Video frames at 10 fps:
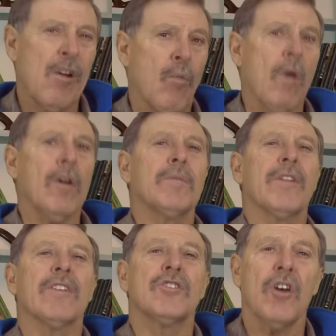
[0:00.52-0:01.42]
Welcome to
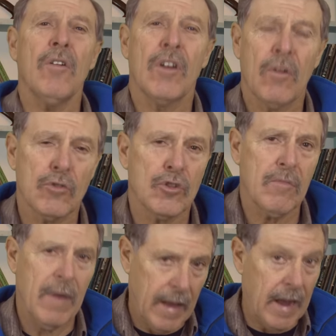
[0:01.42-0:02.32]
the Totally
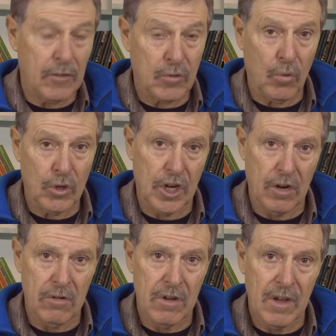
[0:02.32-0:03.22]
Awesome Outdoor
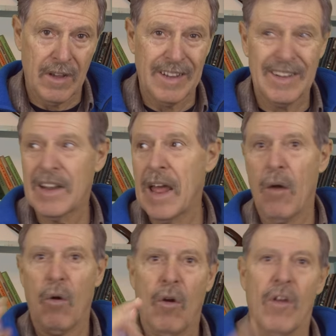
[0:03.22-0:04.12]
Show.
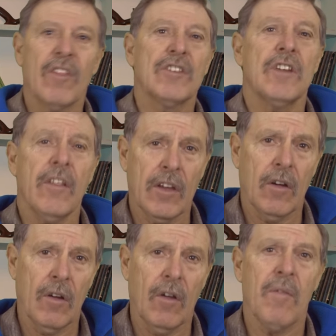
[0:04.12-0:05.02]
Now, there's nothing
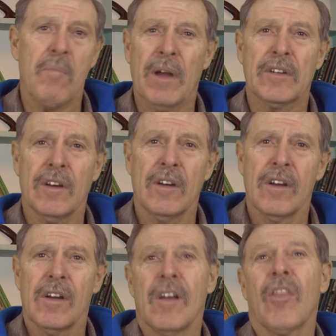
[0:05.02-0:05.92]
I like better
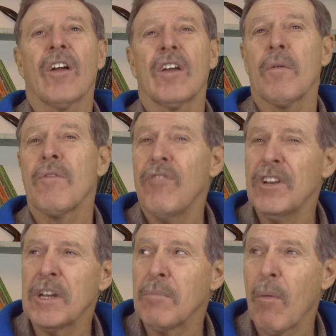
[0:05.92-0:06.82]
than going
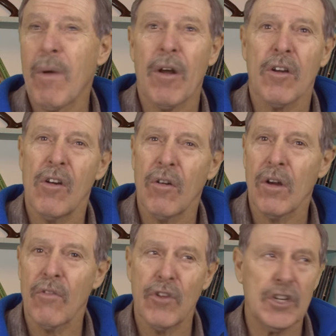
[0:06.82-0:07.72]
fishing, but when I can't
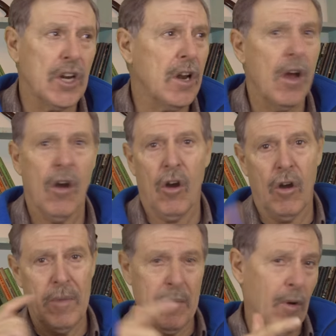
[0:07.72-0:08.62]
go fishing,
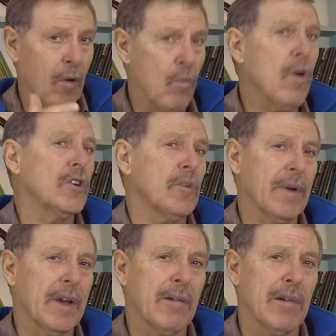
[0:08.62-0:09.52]
I'm in my workshop
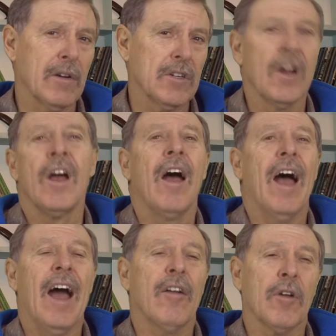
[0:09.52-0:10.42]
and garage,
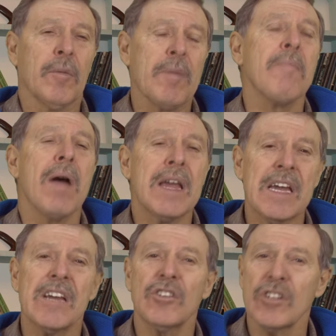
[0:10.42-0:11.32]
and I'm going to be
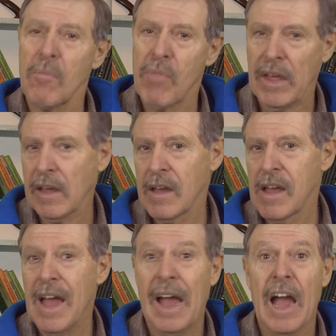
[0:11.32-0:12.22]
making something
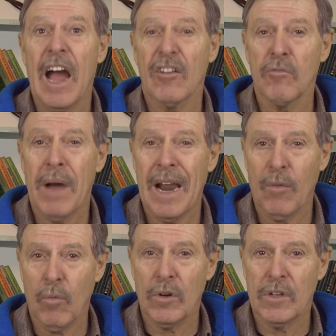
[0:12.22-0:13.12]
out of
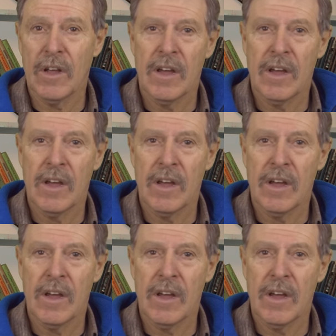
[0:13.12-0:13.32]
pallet wood.